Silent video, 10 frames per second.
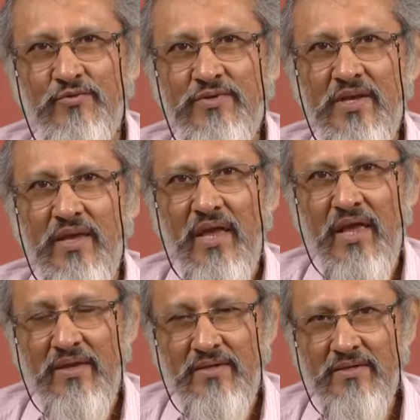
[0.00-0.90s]
you say
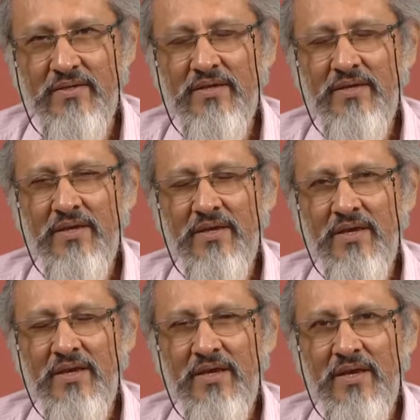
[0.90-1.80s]
ed.
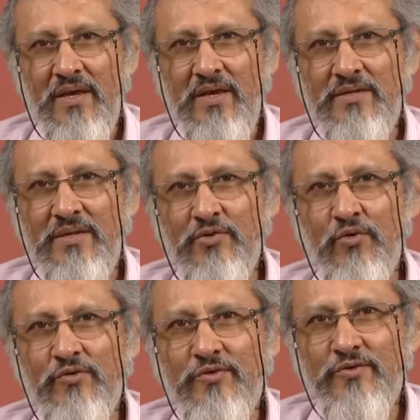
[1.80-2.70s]
And in
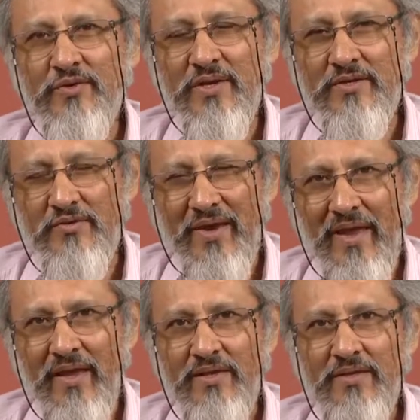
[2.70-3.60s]
order to say
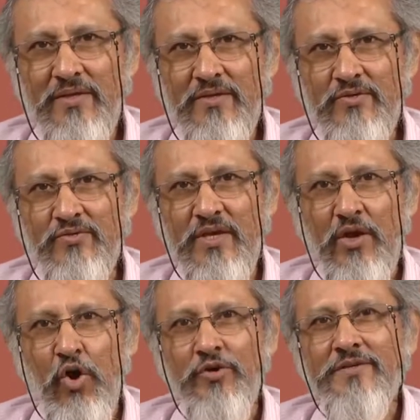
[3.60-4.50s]
drank, you
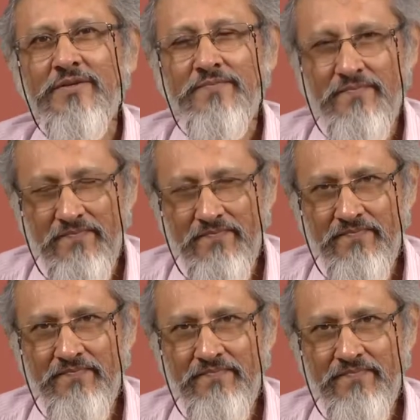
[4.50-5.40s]
say odd.
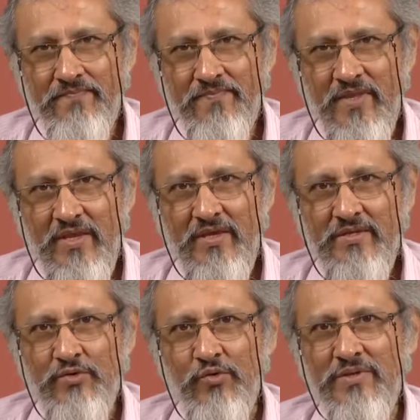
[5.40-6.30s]

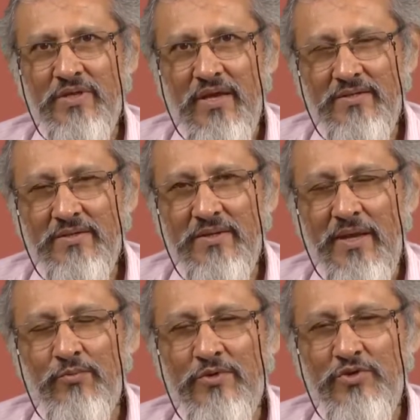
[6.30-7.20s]
So in that
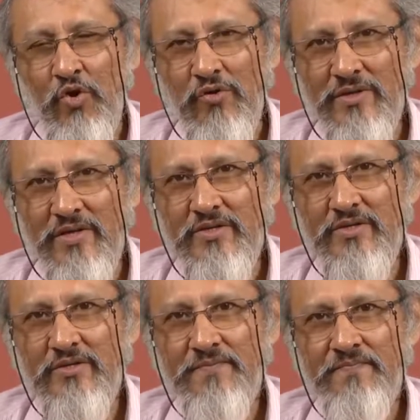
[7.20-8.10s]
language,
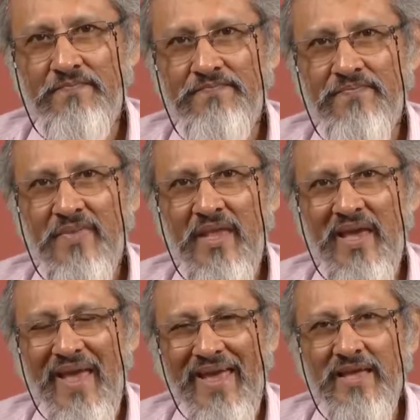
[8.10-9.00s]
English,
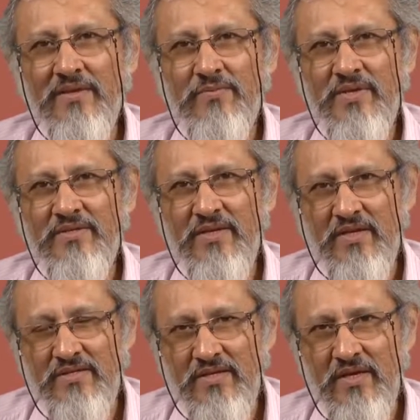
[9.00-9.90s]
eng means
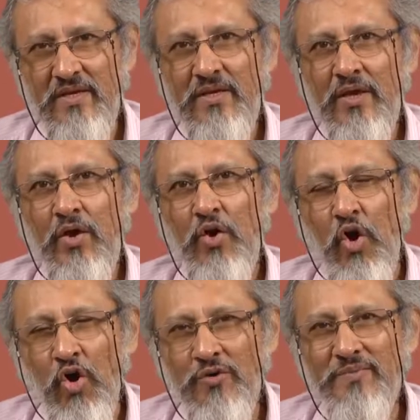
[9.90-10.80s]
eating,
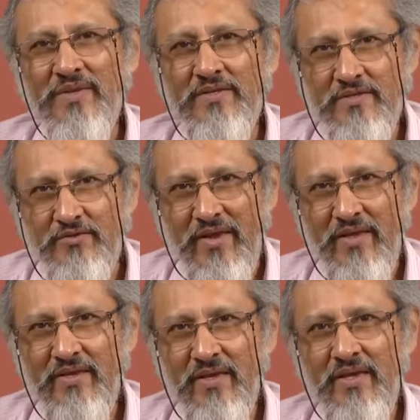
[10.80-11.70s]
ong means
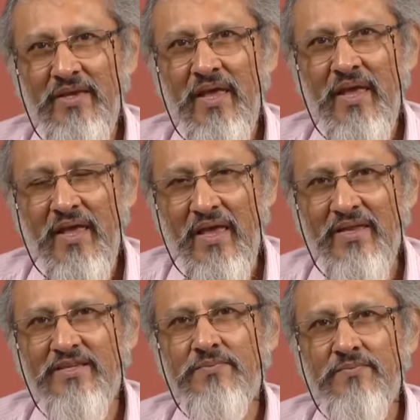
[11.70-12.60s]
drinking,
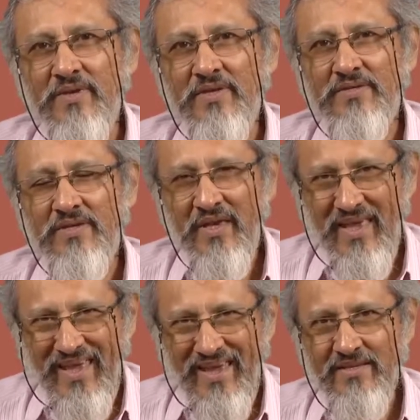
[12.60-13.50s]
ed means
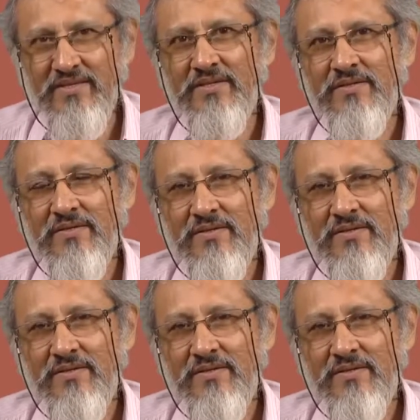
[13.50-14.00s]
ate,